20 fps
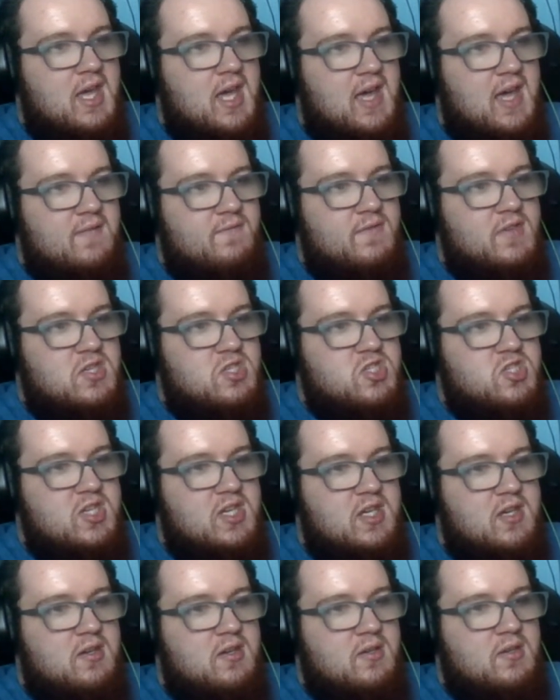of this
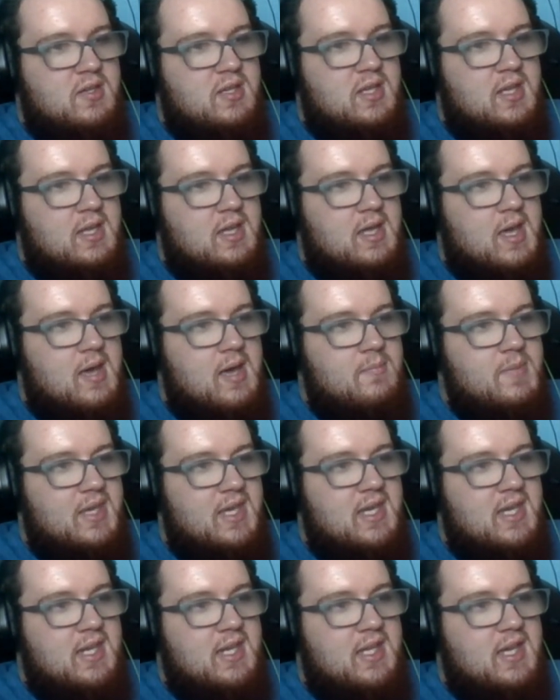year, a uh,
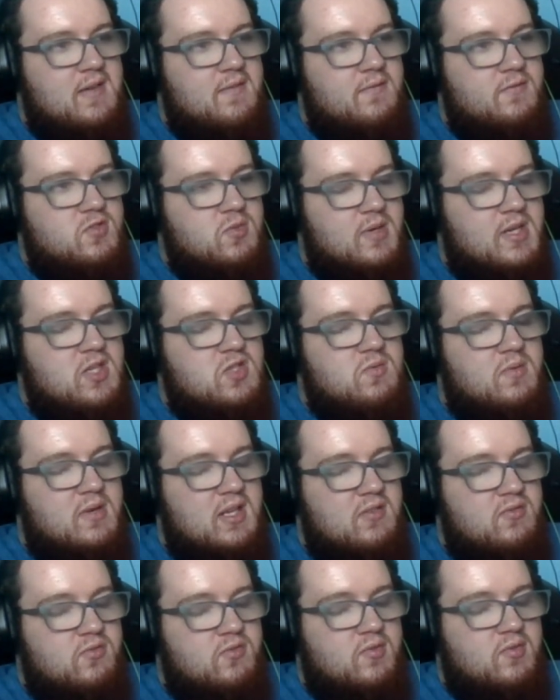beginning of
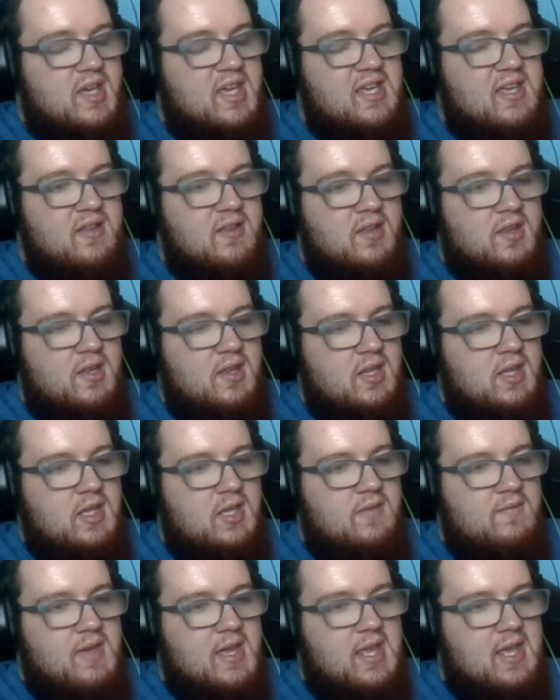2023,
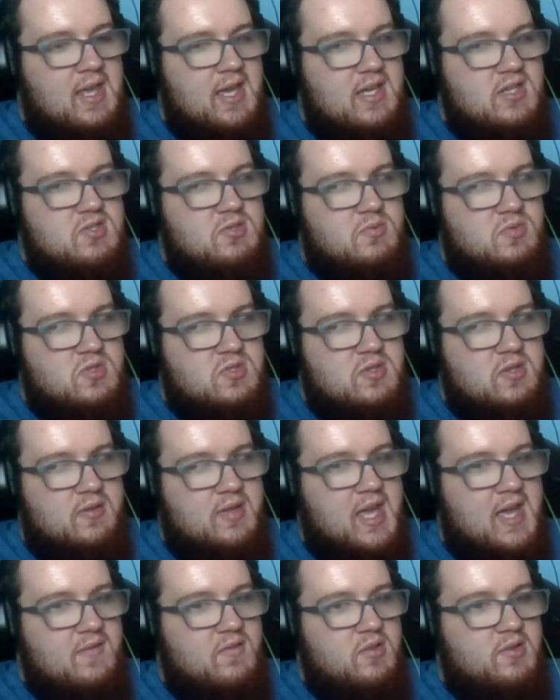that you guys will still
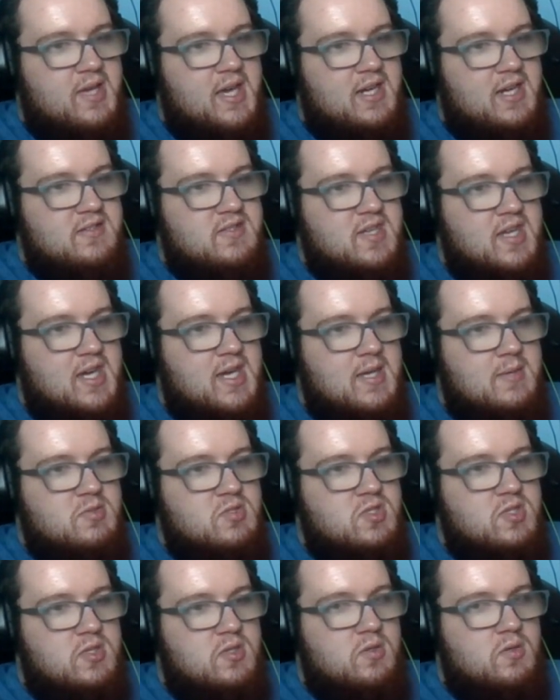have a lot of time
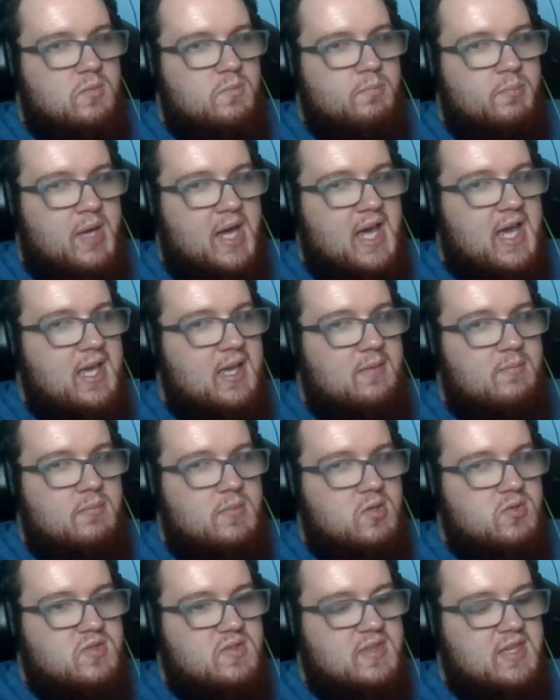to buy
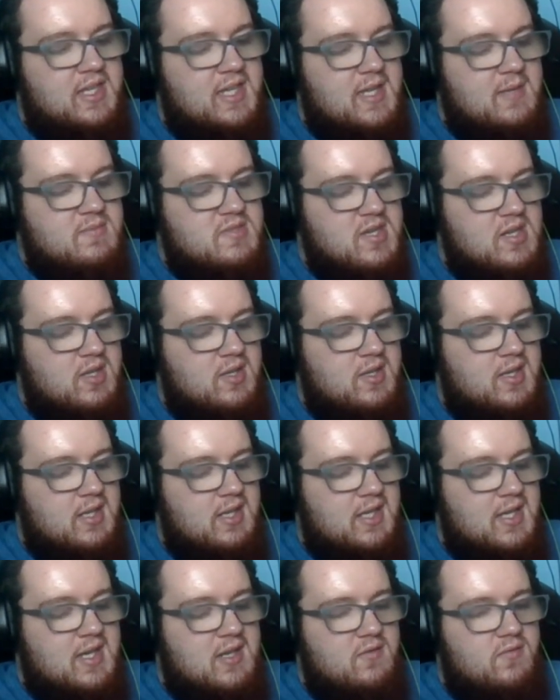most of the games that you
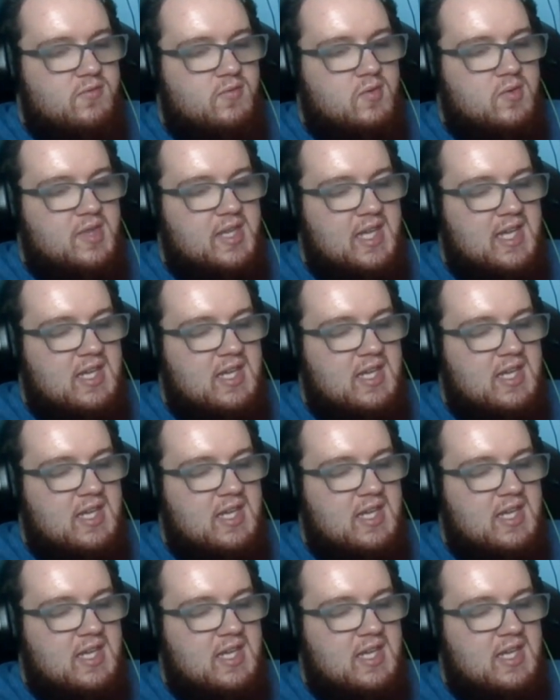can get through the